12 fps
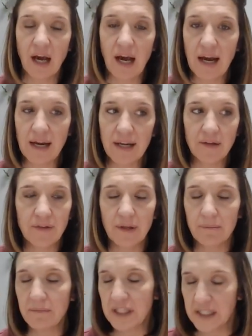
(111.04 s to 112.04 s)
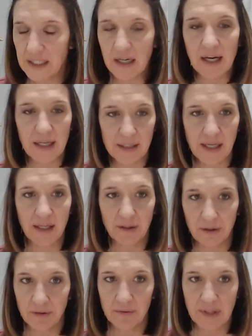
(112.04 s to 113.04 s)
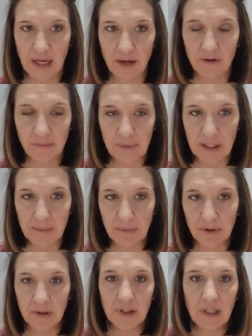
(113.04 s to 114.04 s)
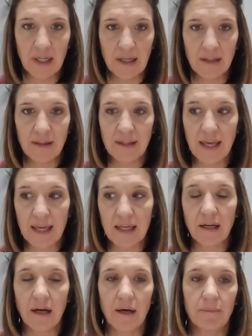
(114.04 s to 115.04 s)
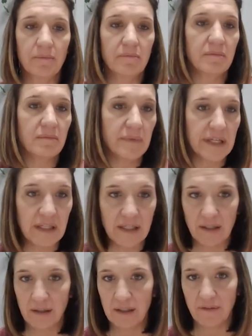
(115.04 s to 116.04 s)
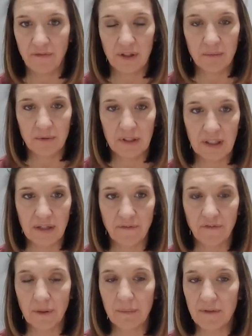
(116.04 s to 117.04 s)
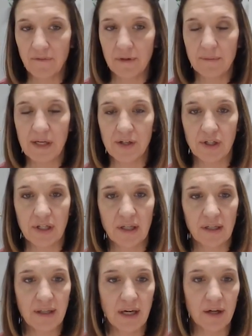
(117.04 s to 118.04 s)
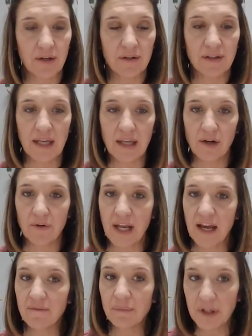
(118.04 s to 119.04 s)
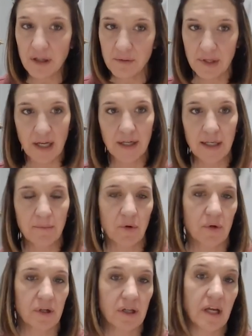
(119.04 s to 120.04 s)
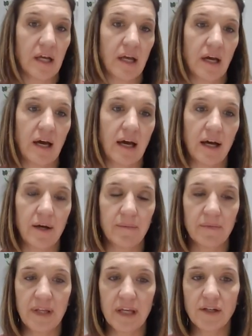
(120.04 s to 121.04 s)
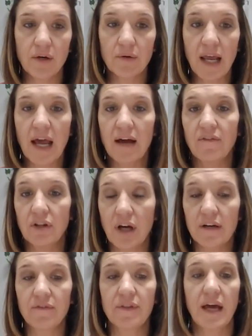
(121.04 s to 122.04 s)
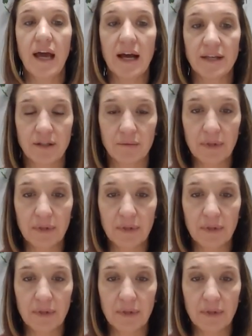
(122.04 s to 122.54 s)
I the minute I take gluten out of people, they immediately feel relief from inflammation. They're they don't have bloat anymore. Um, they don't have a lot of the acid